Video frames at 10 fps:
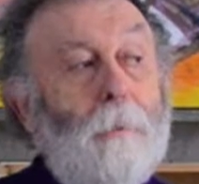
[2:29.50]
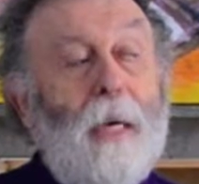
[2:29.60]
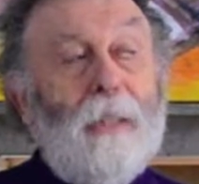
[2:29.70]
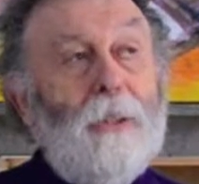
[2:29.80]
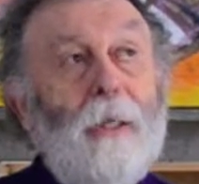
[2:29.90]

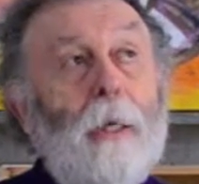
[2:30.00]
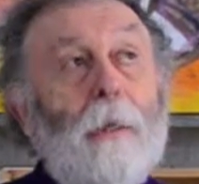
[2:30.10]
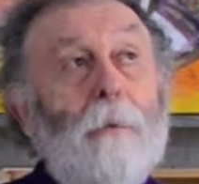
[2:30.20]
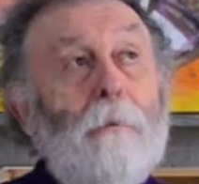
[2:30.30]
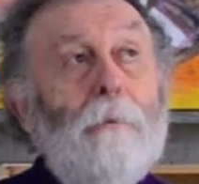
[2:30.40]
matched
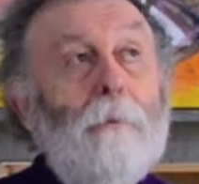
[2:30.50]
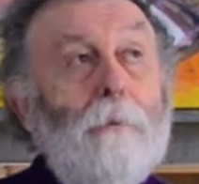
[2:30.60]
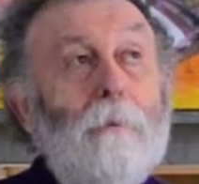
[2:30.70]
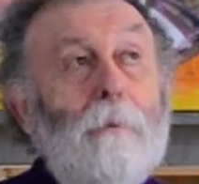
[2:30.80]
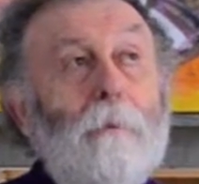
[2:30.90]
yet.
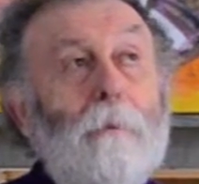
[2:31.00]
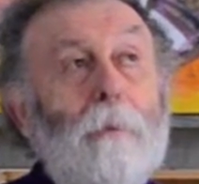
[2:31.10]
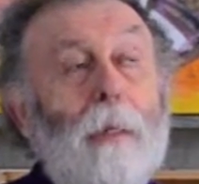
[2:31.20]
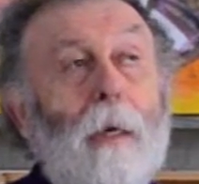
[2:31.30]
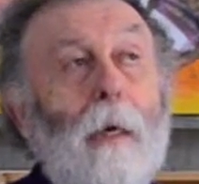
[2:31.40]

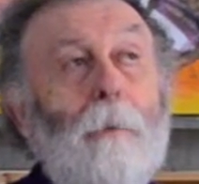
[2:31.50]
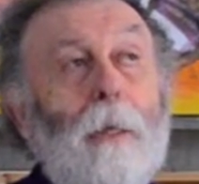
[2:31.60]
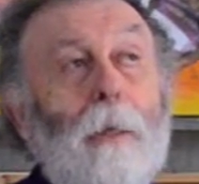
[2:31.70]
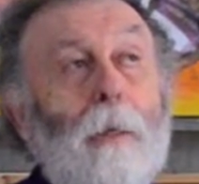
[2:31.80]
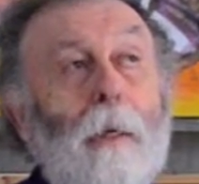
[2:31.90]
I mean,